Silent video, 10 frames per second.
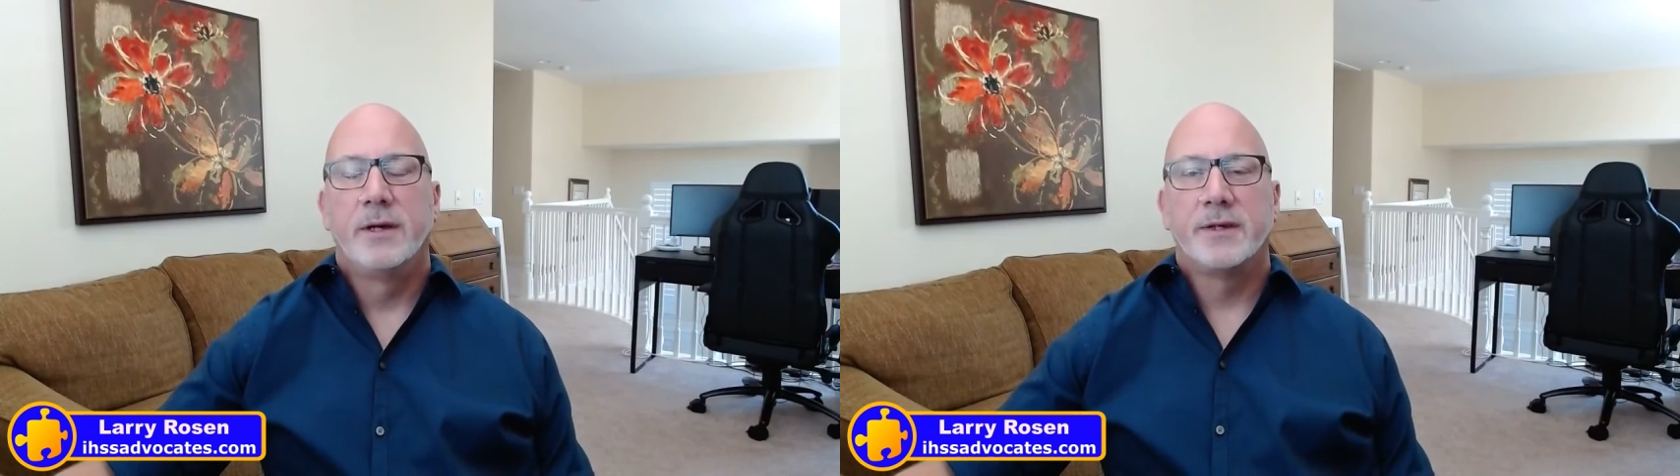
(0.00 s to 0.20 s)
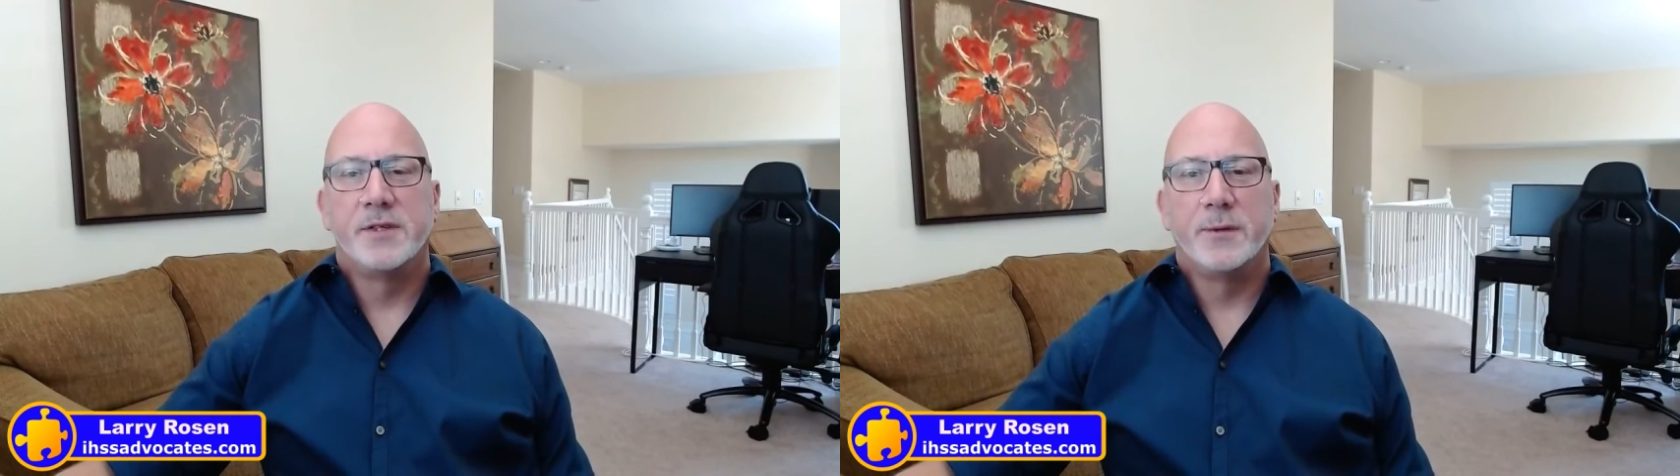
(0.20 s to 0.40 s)

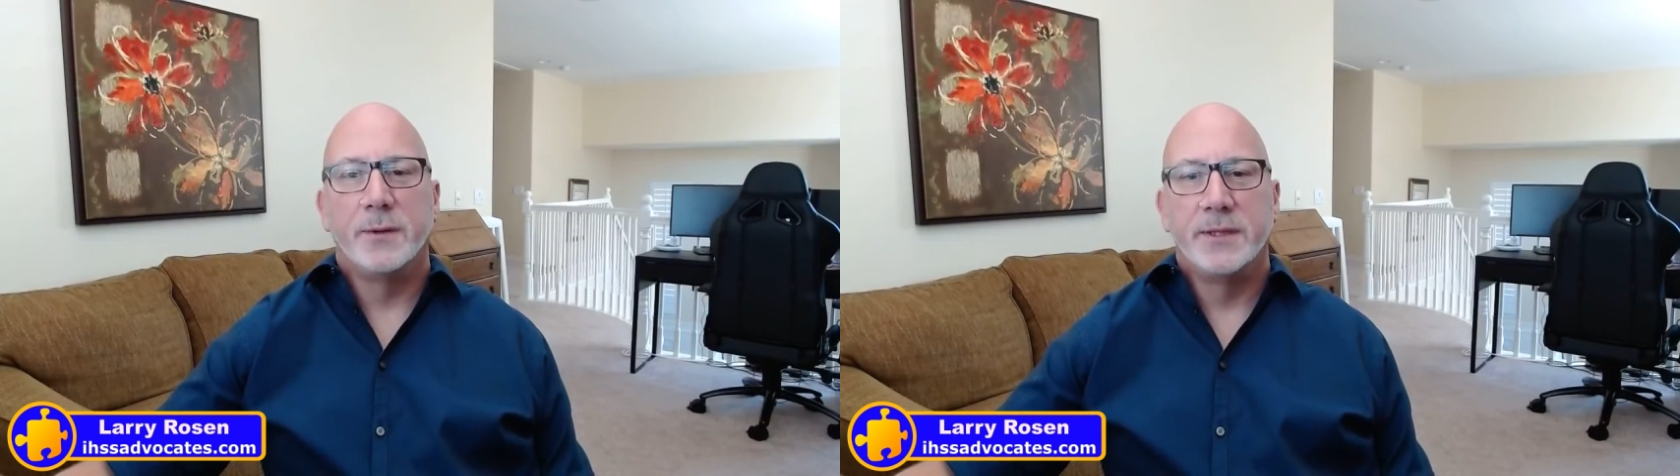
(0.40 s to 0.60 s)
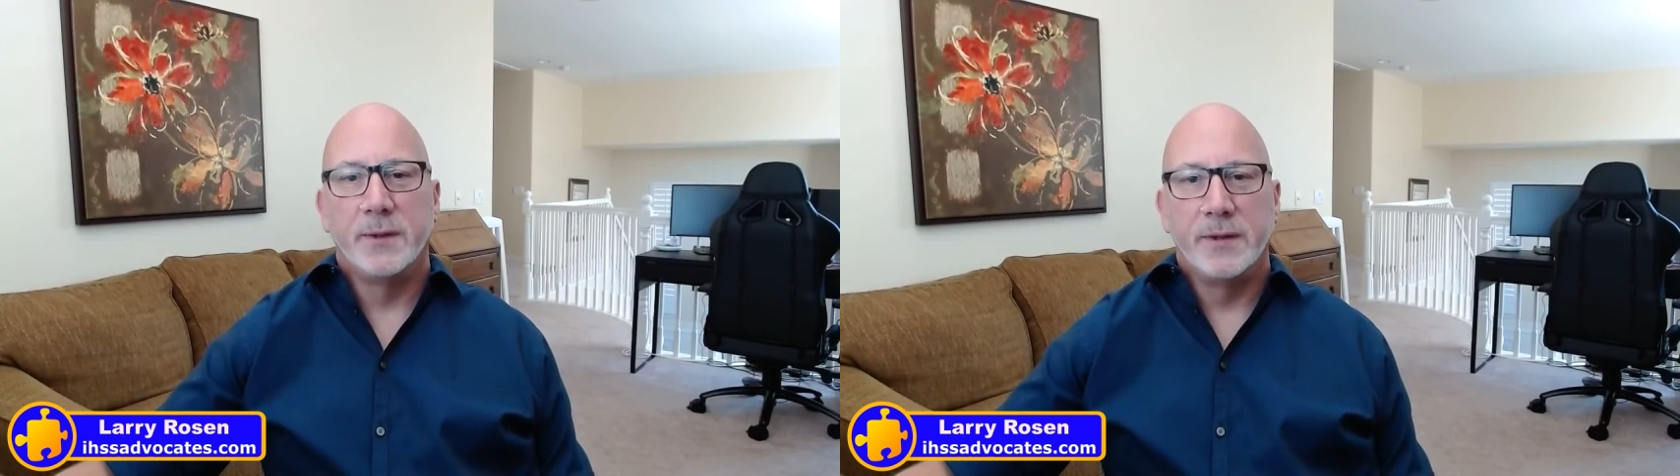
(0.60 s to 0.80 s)
because
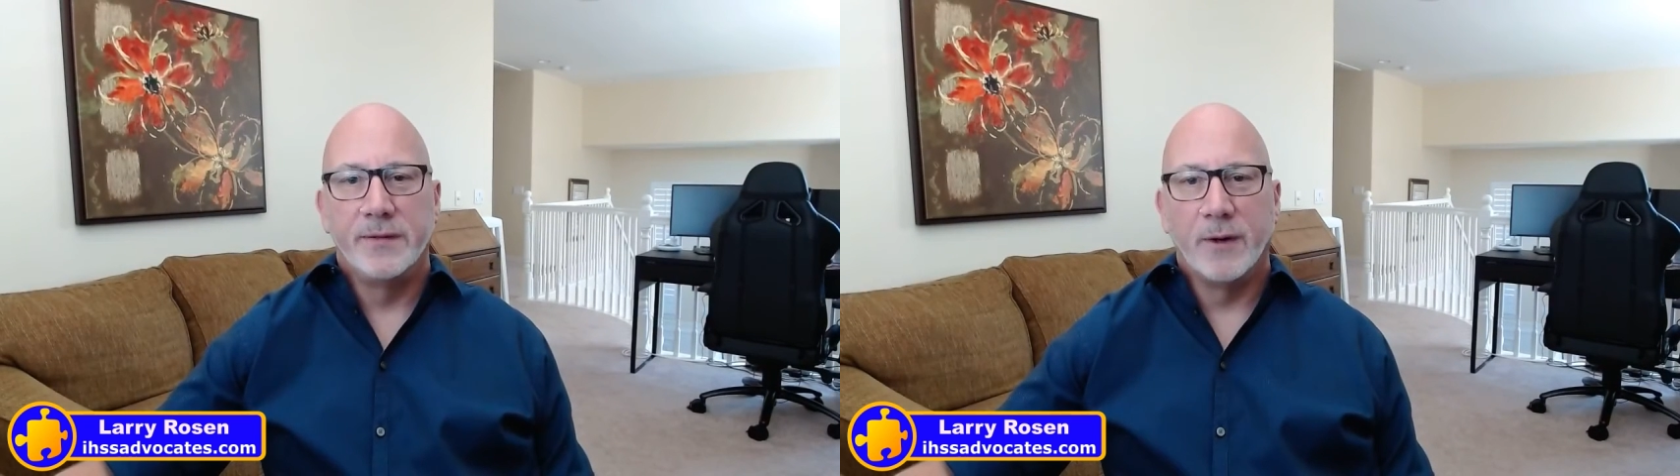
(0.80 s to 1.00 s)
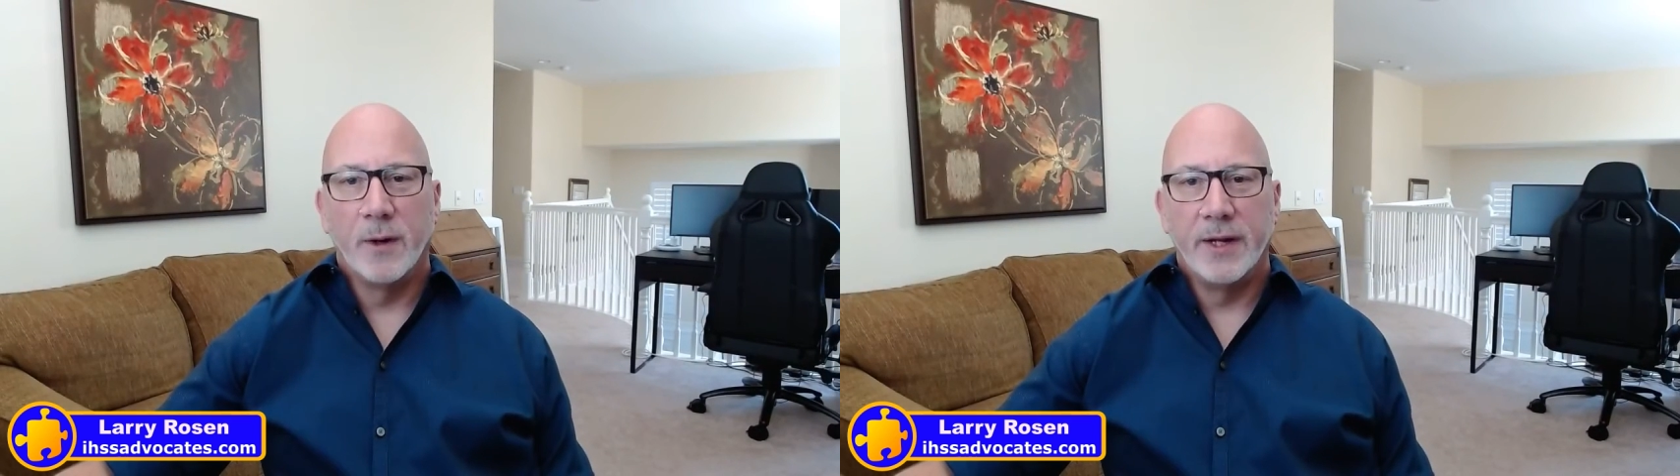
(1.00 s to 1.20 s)

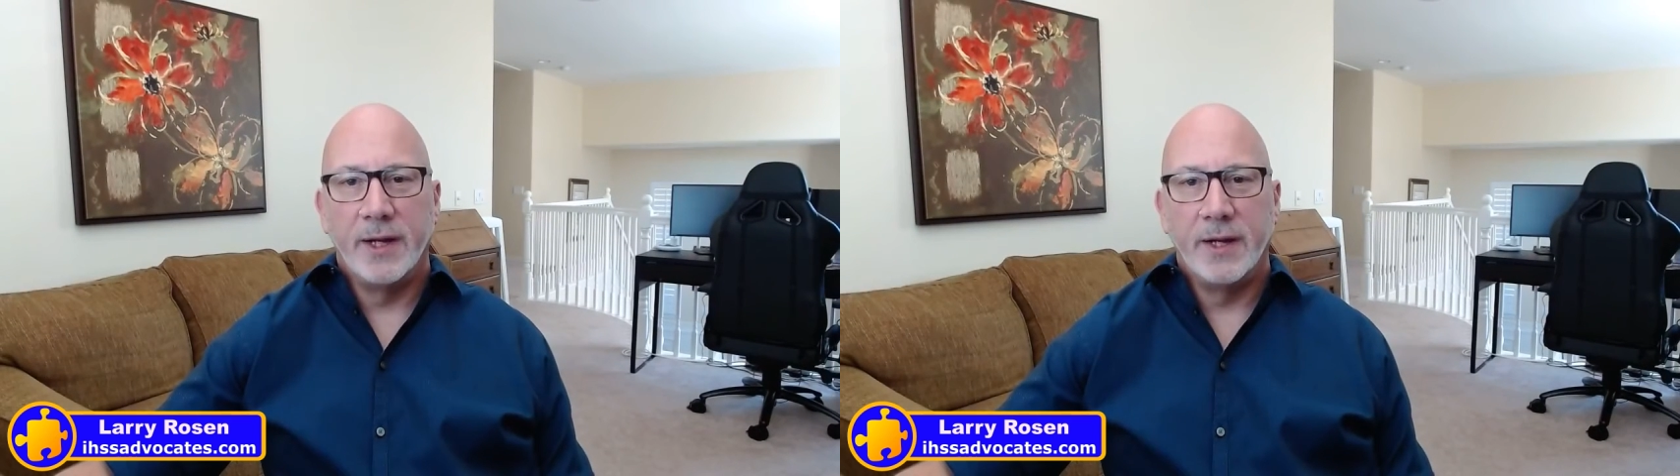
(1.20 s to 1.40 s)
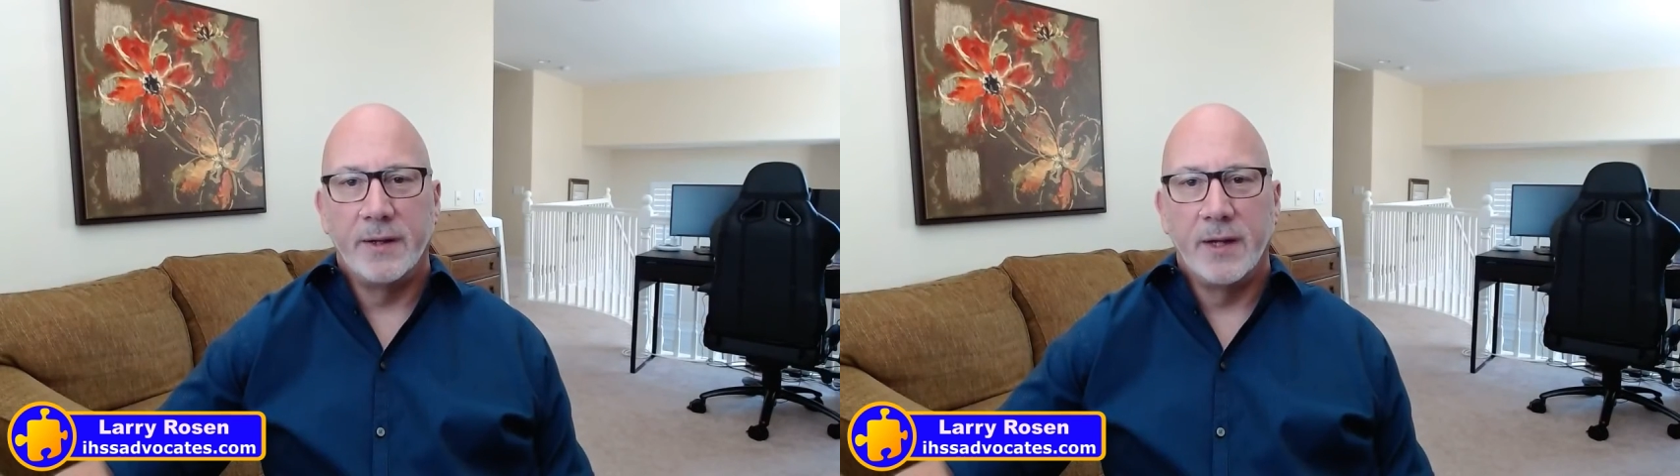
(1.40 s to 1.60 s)
you've
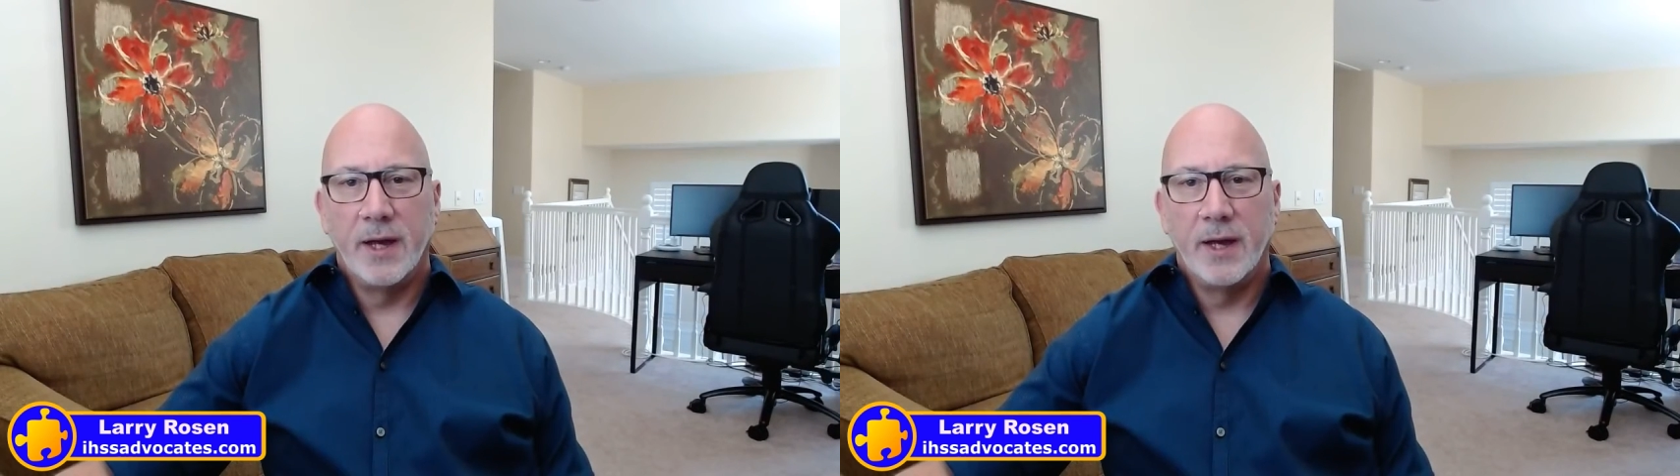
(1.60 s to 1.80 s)
already